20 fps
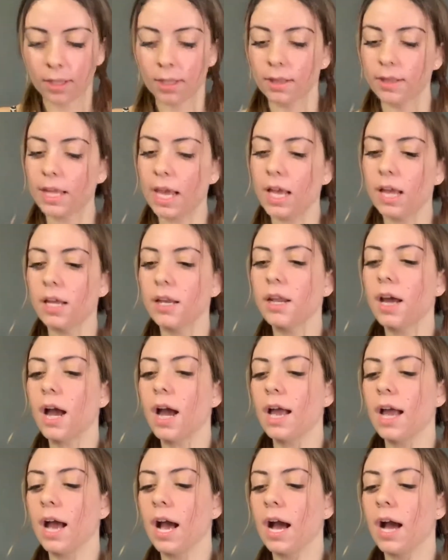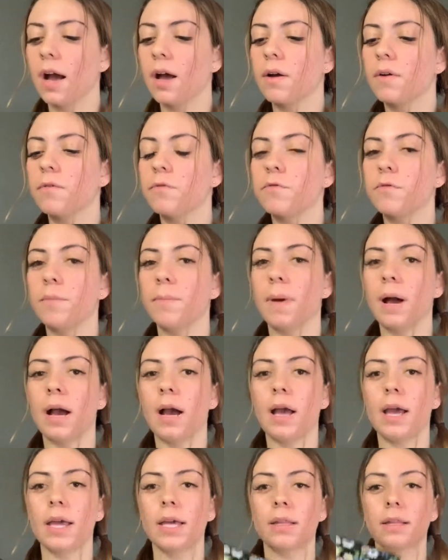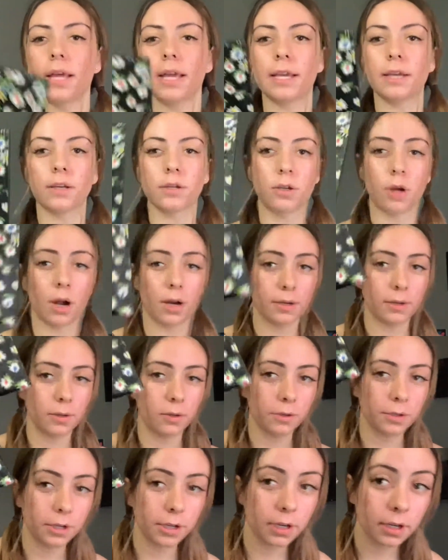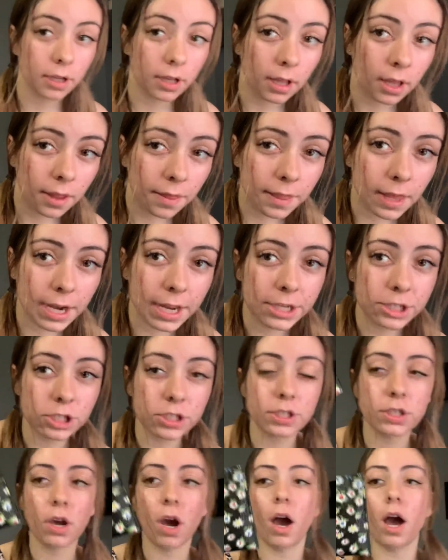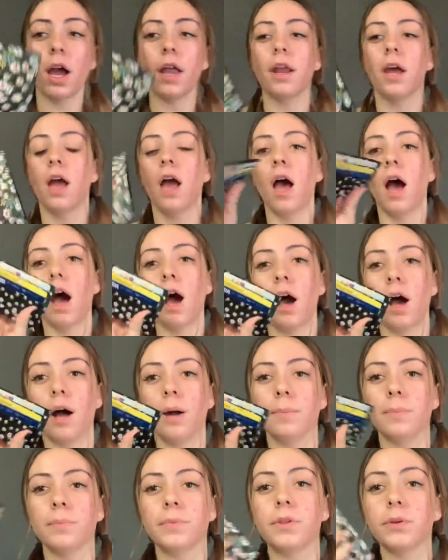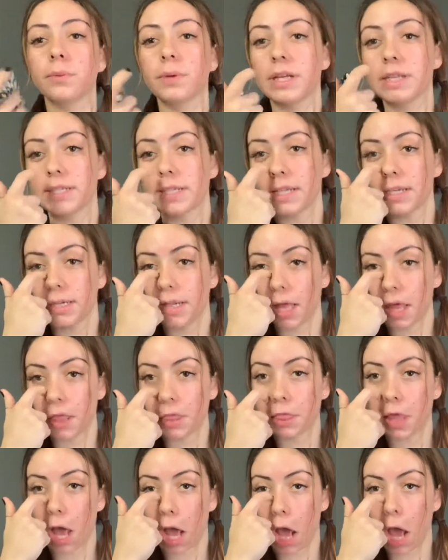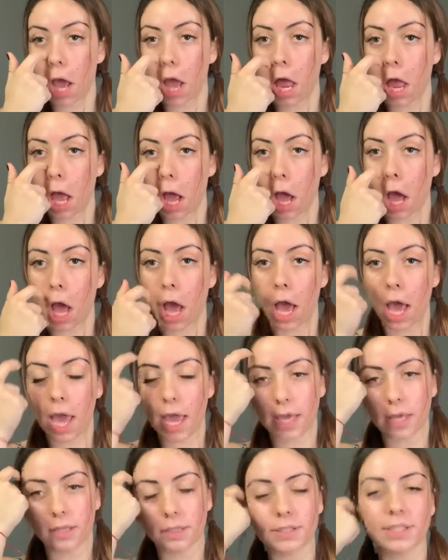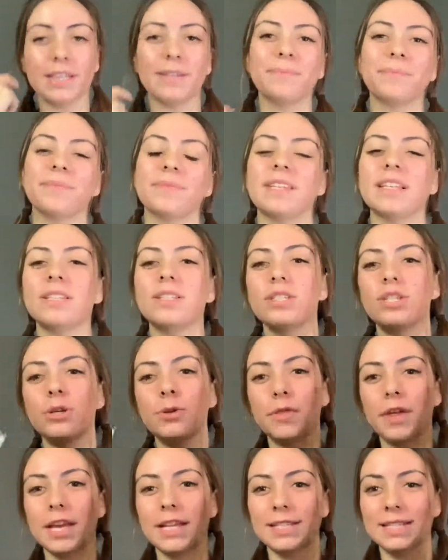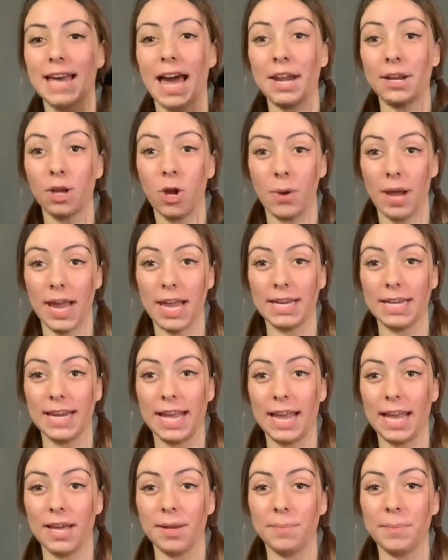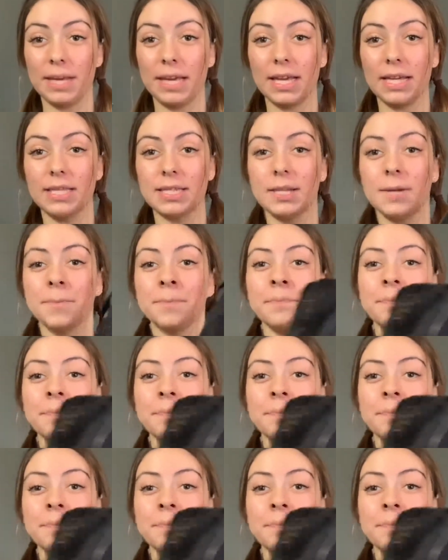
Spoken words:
Then I have my like card holder that I just got. The reason that I see these two things kind of go hand in hand because